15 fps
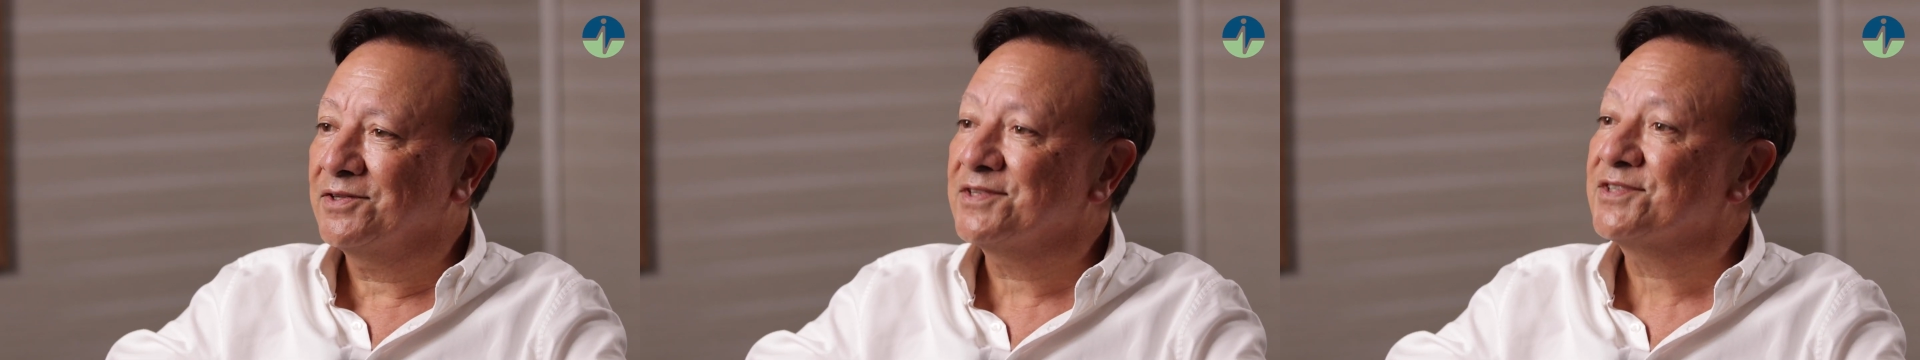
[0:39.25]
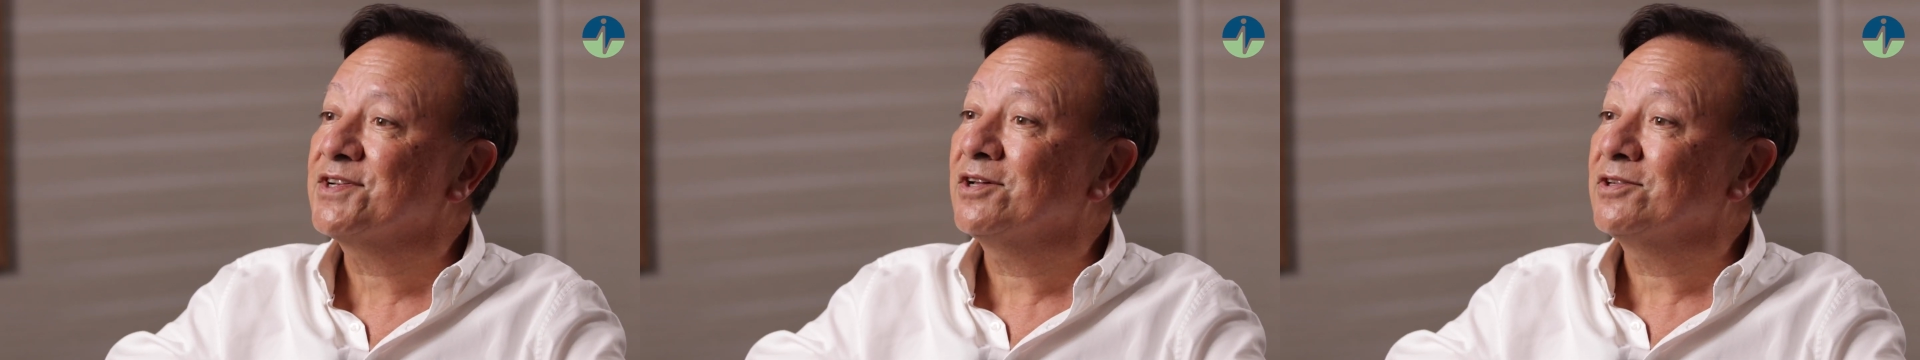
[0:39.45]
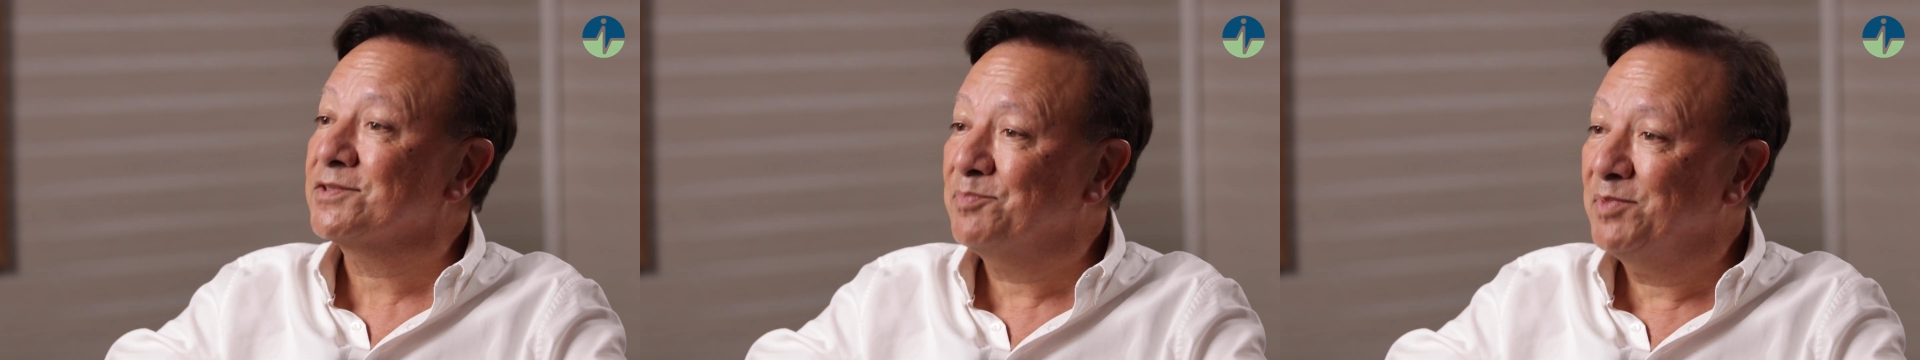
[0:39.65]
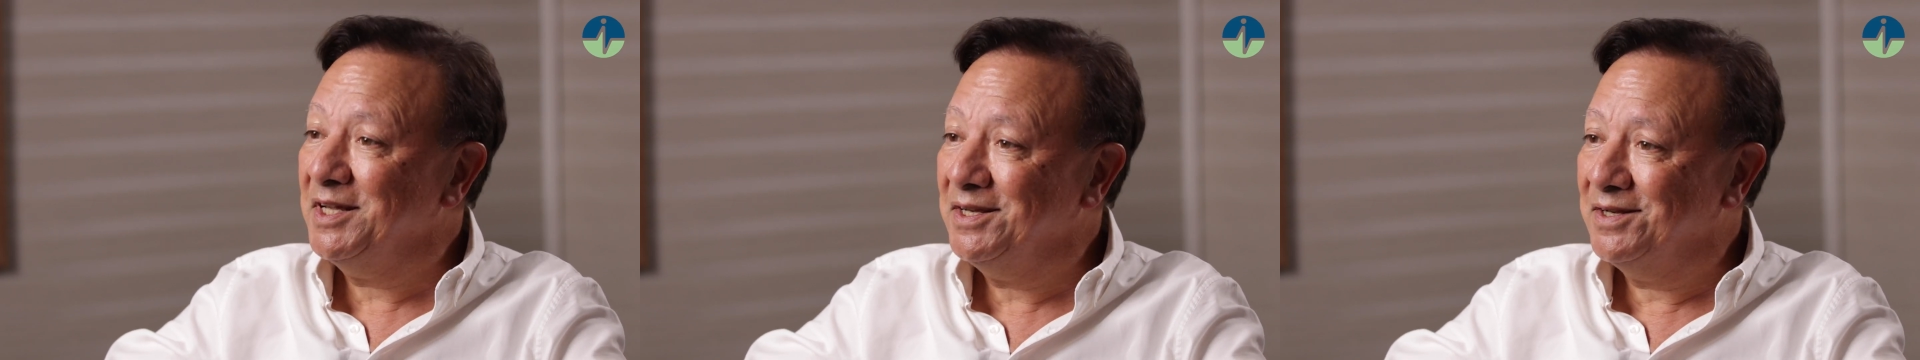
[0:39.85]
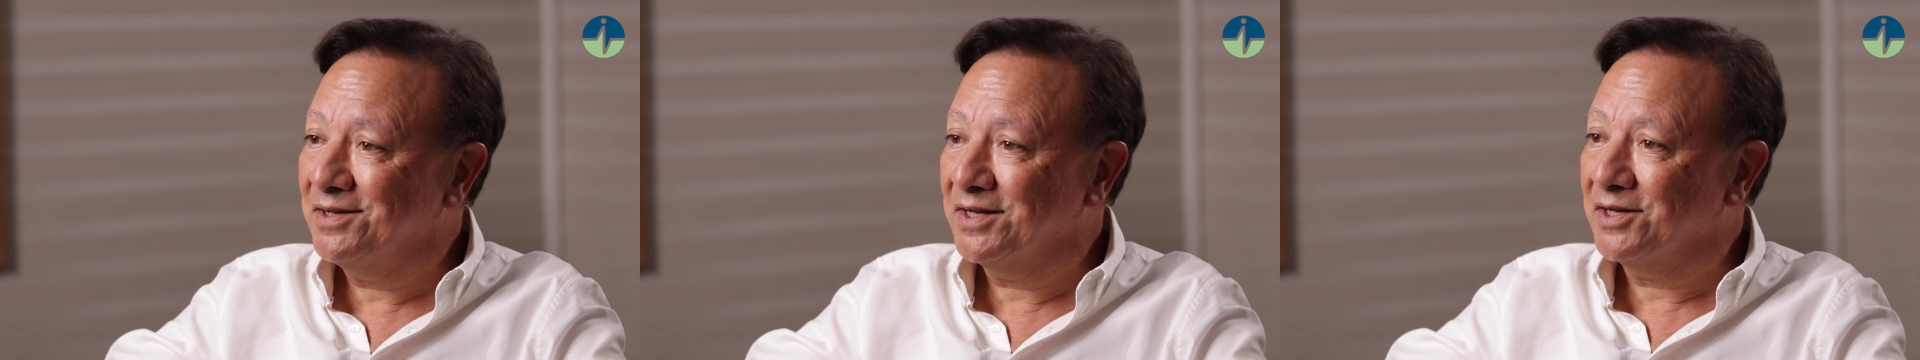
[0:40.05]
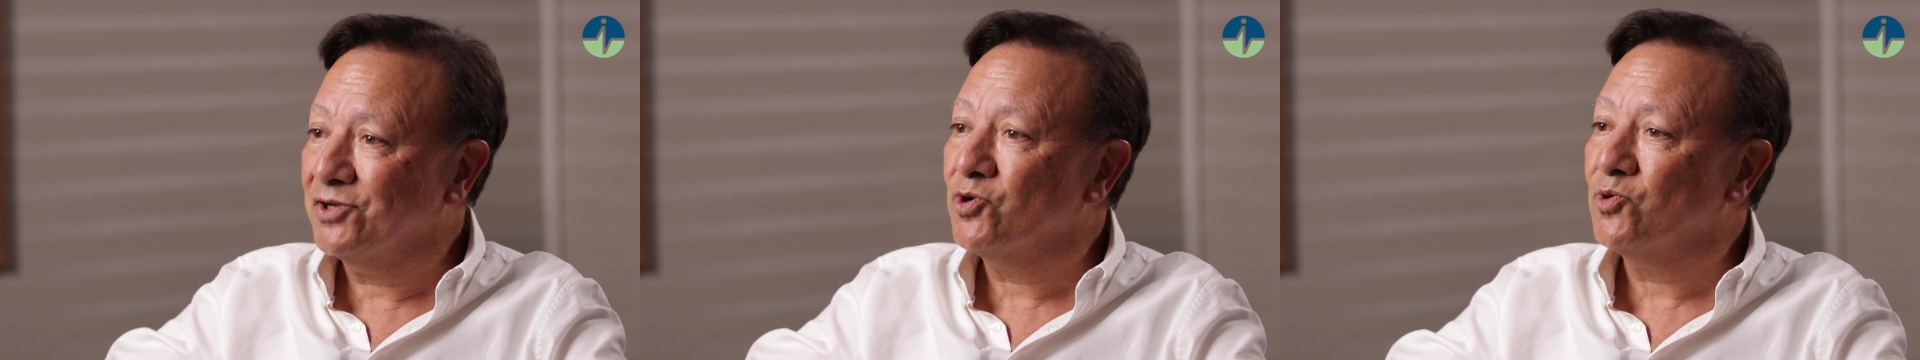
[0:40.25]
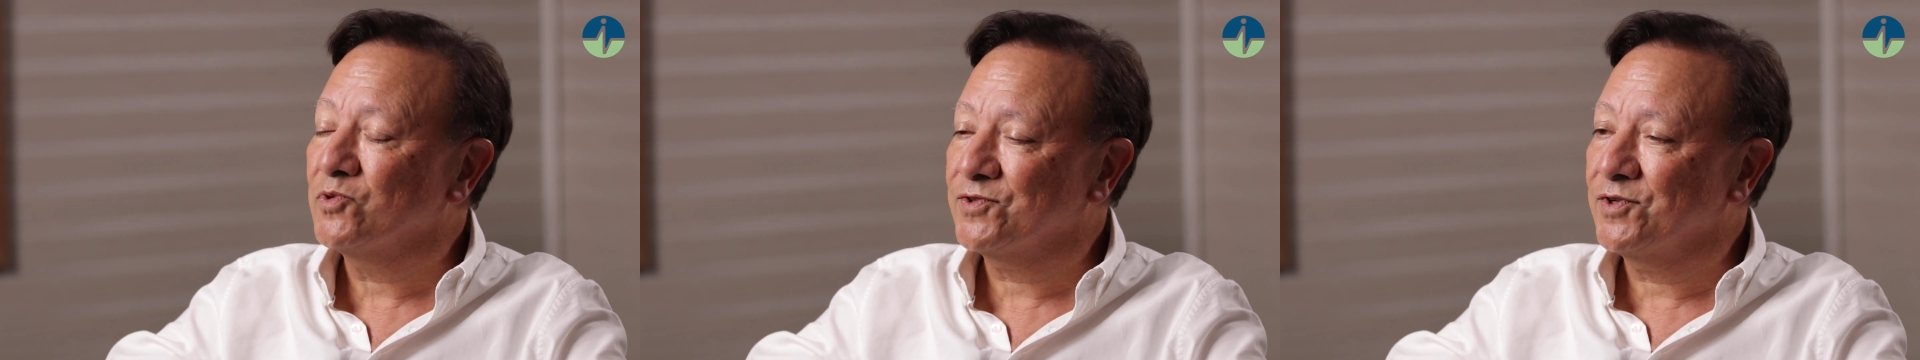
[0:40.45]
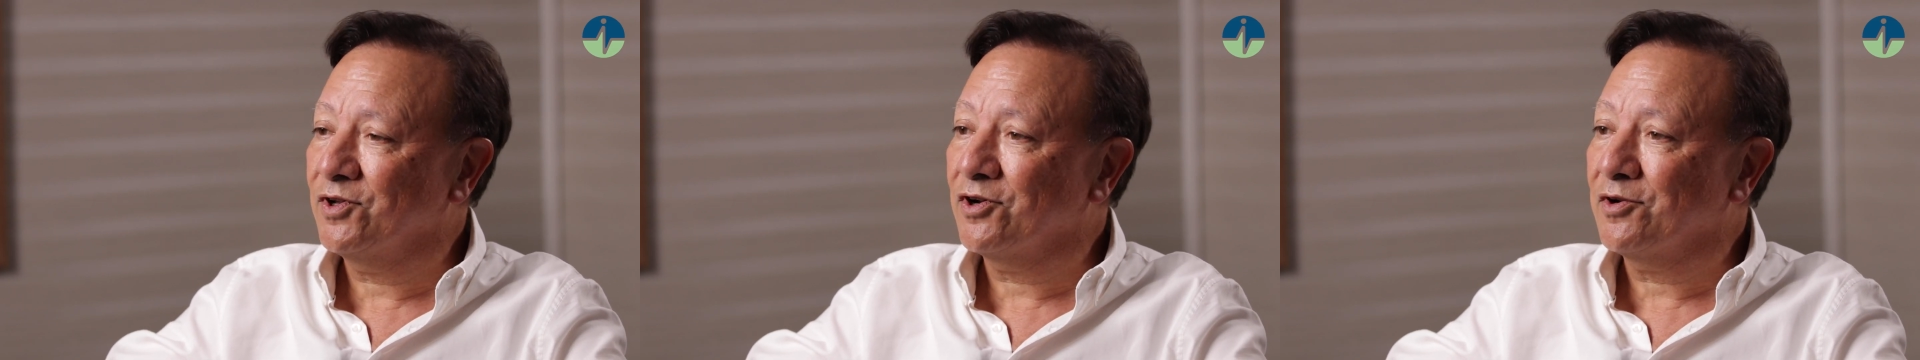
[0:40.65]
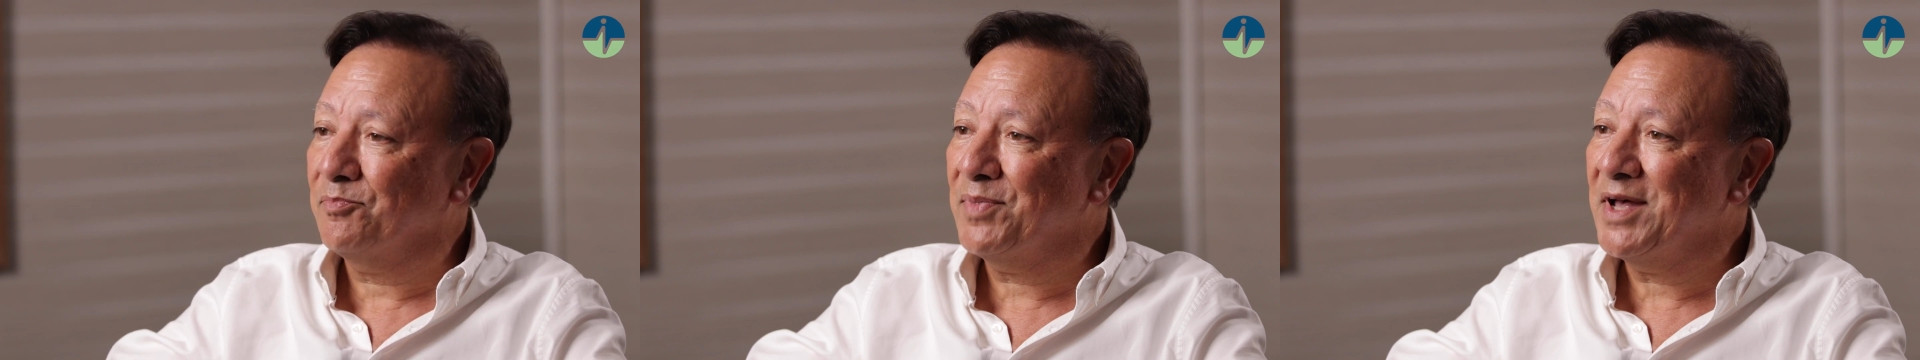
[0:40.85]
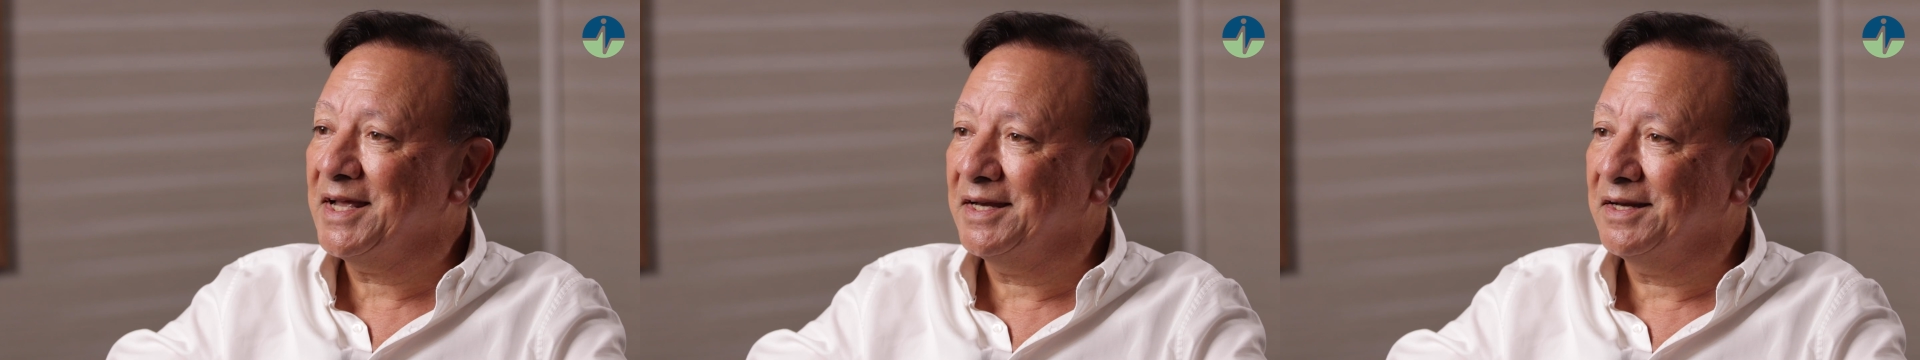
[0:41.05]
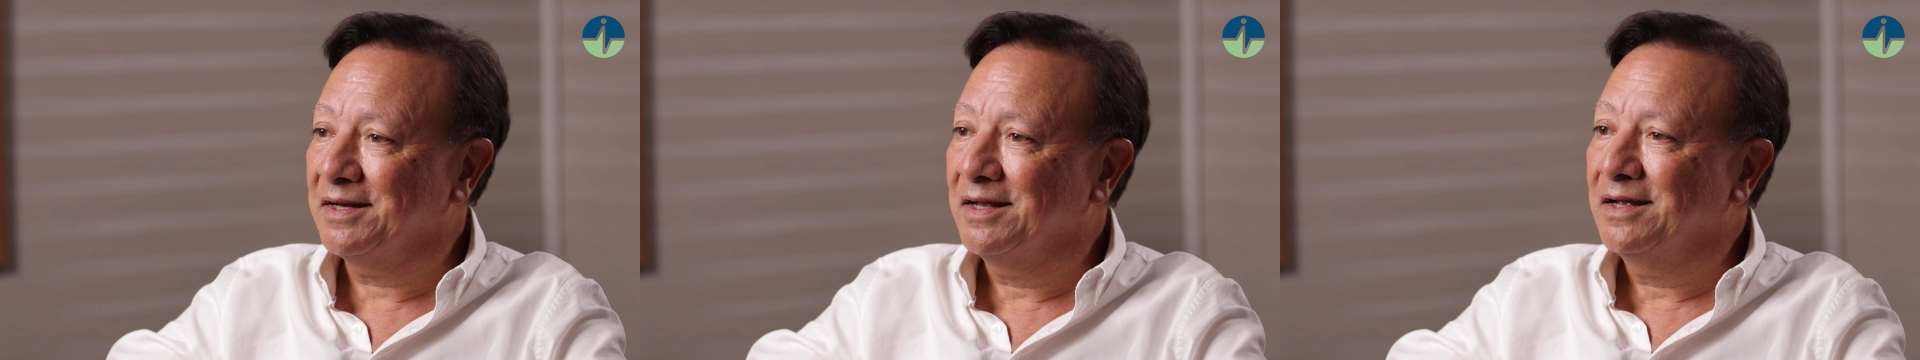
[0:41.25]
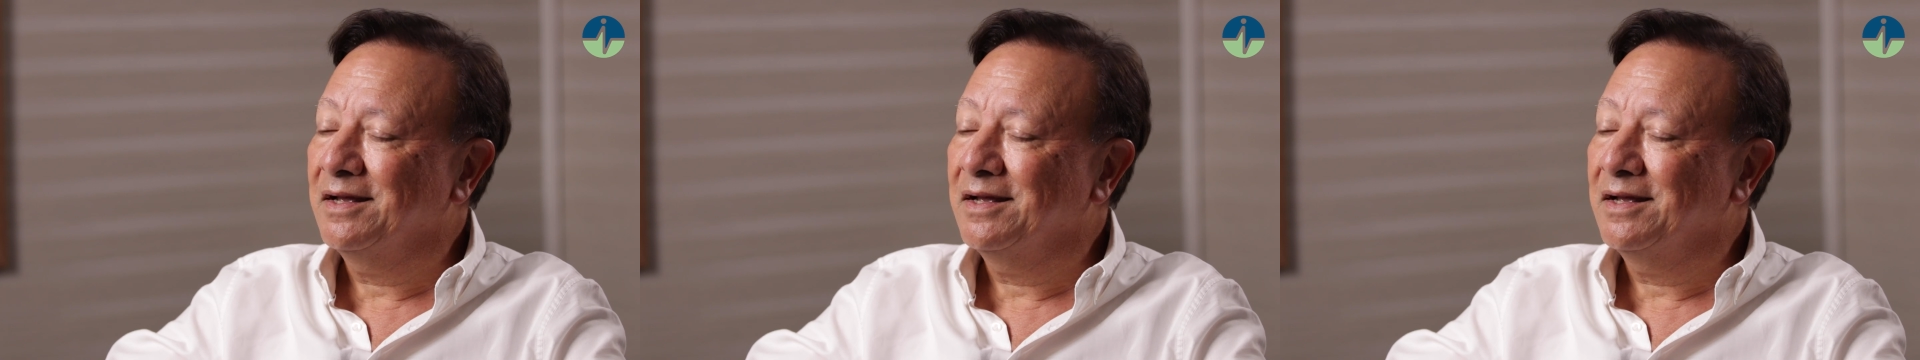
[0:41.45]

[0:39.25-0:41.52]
the cells bleed and cause a lot of pain